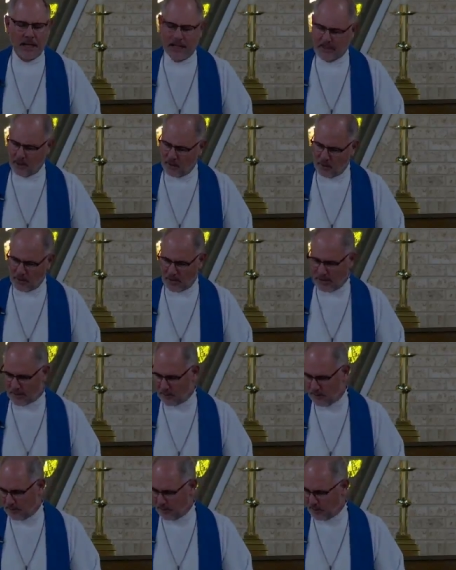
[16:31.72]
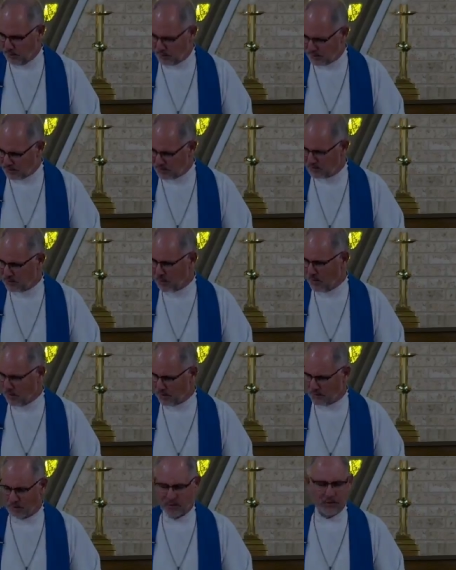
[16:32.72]
I know a lot of people who can just
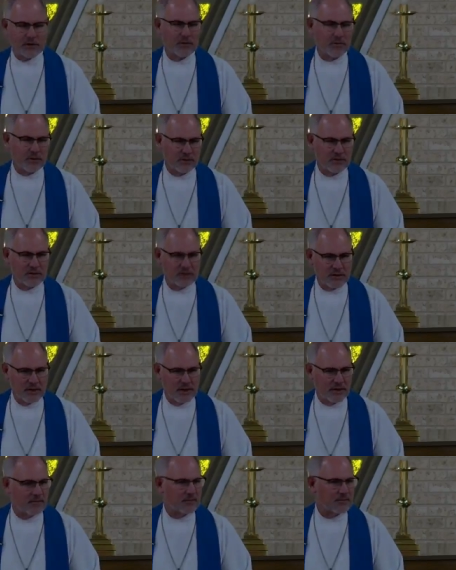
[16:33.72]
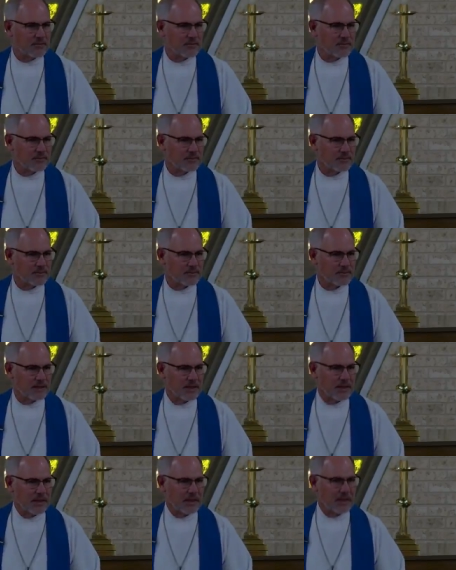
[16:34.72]
walk through a communion line
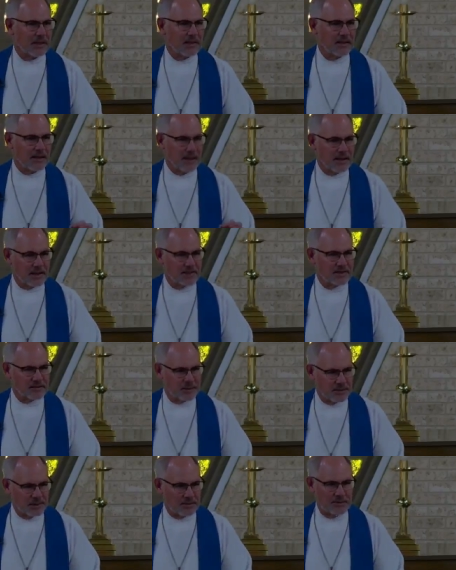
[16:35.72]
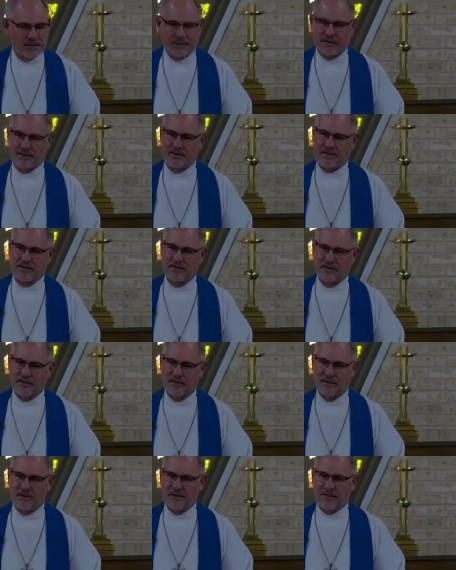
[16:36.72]
and not experience
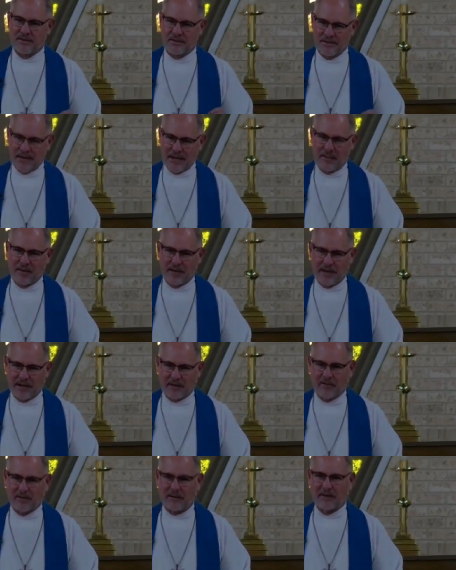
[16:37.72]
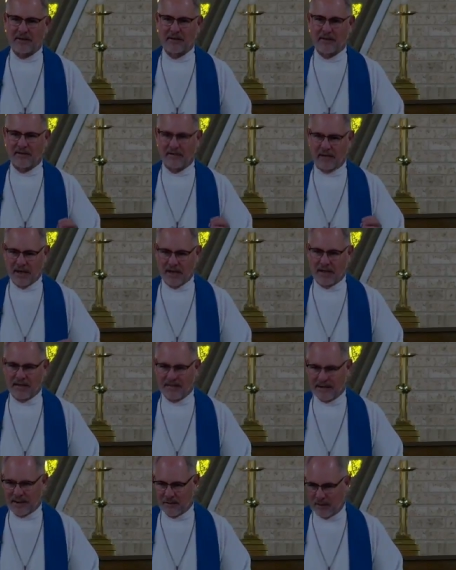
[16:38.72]
the tabernacling of God
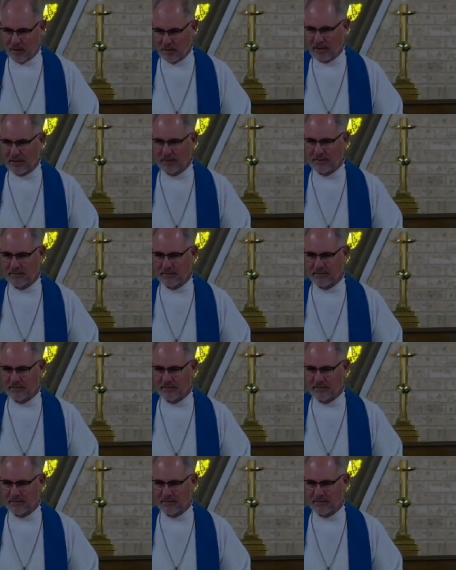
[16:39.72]
in that moment.